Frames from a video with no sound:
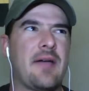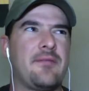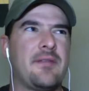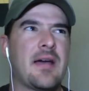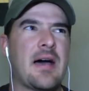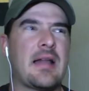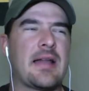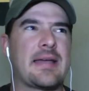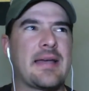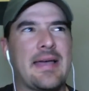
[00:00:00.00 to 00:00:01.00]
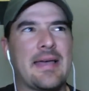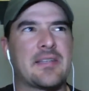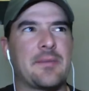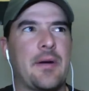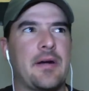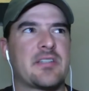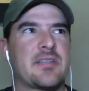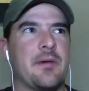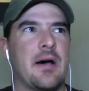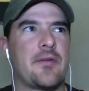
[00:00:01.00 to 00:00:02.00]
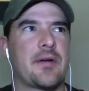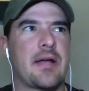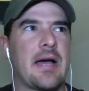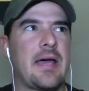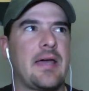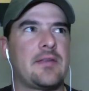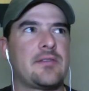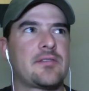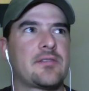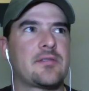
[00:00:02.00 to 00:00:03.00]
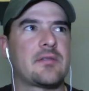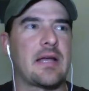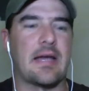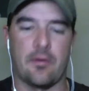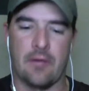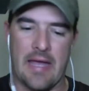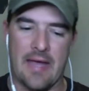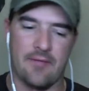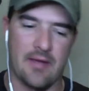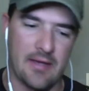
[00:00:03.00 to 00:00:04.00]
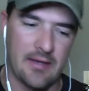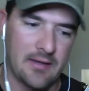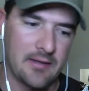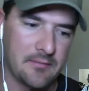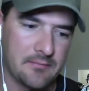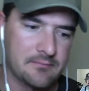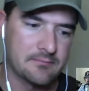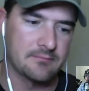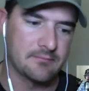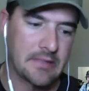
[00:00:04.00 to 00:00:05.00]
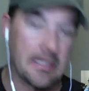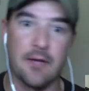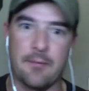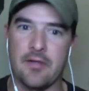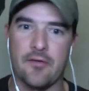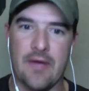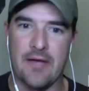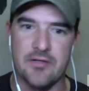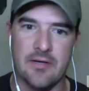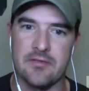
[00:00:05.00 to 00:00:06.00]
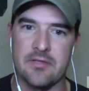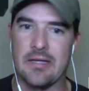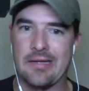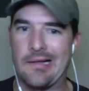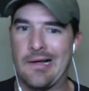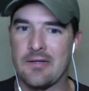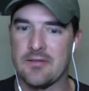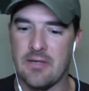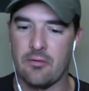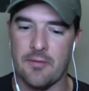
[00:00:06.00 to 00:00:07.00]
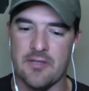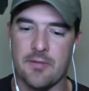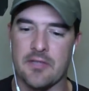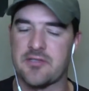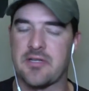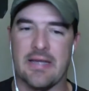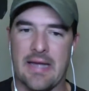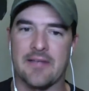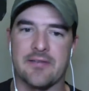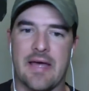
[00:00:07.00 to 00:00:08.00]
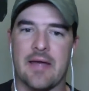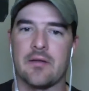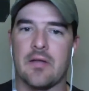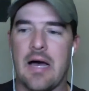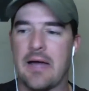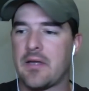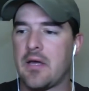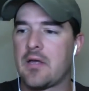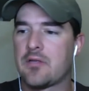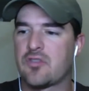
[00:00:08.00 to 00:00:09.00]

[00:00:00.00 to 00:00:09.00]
I've not like I guess compared to some other guys, like I don't have a gun manufacturer. Obviously, that Glock is not one of my sponsors. I get asked that a lot.